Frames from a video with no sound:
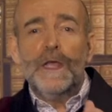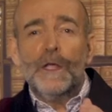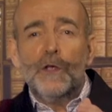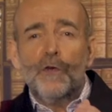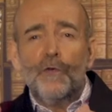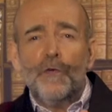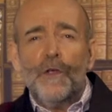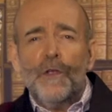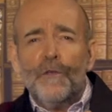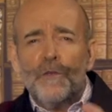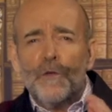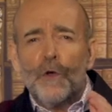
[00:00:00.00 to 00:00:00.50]

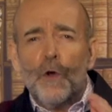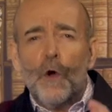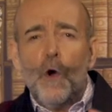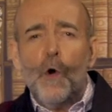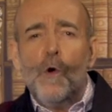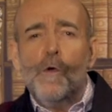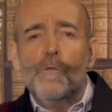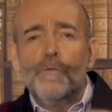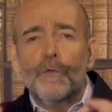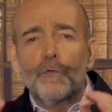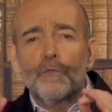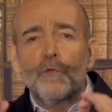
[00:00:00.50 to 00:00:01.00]
increase your
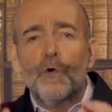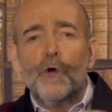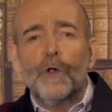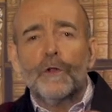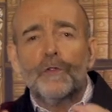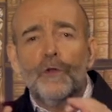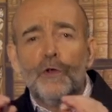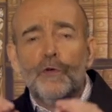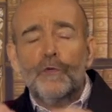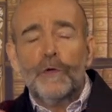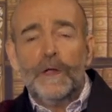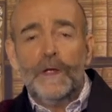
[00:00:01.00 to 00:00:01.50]
overall
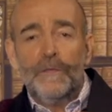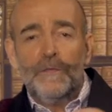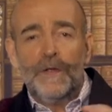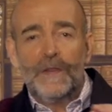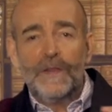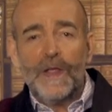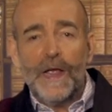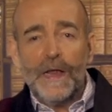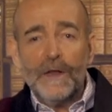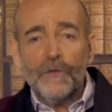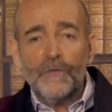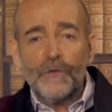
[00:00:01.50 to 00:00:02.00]
degree of
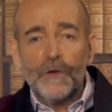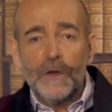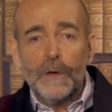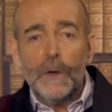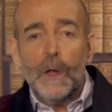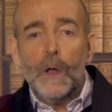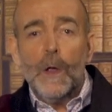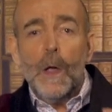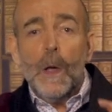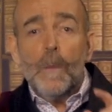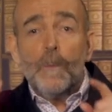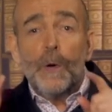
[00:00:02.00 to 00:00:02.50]
attention,